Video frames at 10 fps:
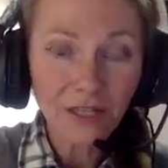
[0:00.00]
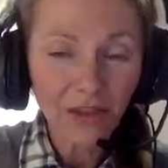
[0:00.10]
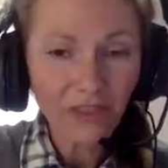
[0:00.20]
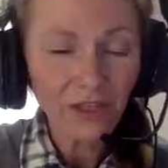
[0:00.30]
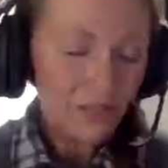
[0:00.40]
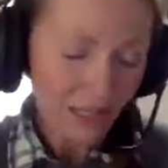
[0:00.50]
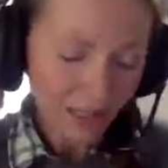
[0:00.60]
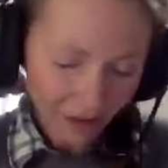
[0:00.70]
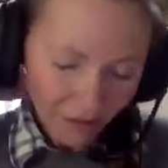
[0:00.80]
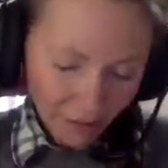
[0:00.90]
to, I think you
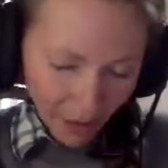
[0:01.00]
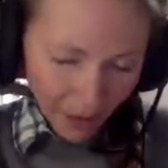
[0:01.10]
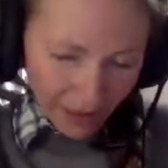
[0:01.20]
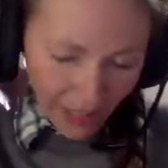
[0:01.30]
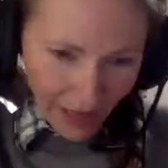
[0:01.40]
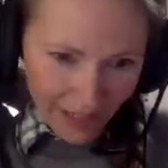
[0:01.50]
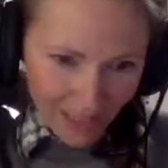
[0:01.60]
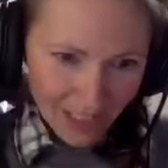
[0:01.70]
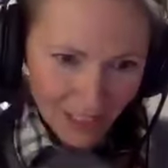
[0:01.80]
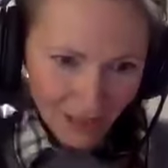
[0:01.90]
said it on the
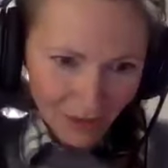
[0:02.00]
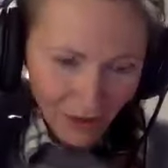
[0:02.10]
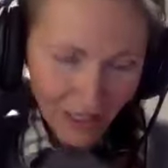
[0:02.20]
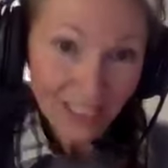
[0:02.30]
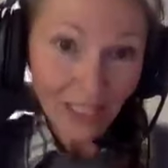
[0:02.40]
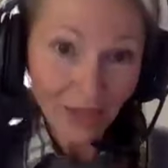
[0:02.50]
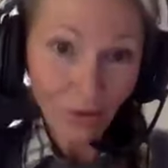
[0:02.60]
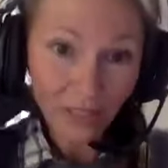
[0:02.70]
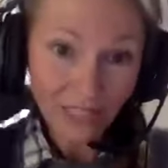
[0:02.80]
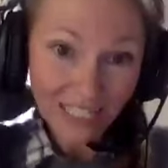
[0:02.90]
podcast, to see
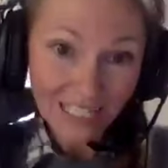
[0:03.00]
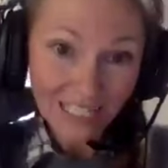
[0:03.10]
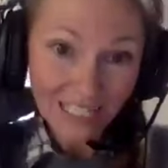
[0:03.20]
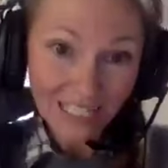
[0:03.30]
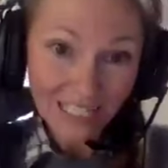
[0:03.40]
what sticks.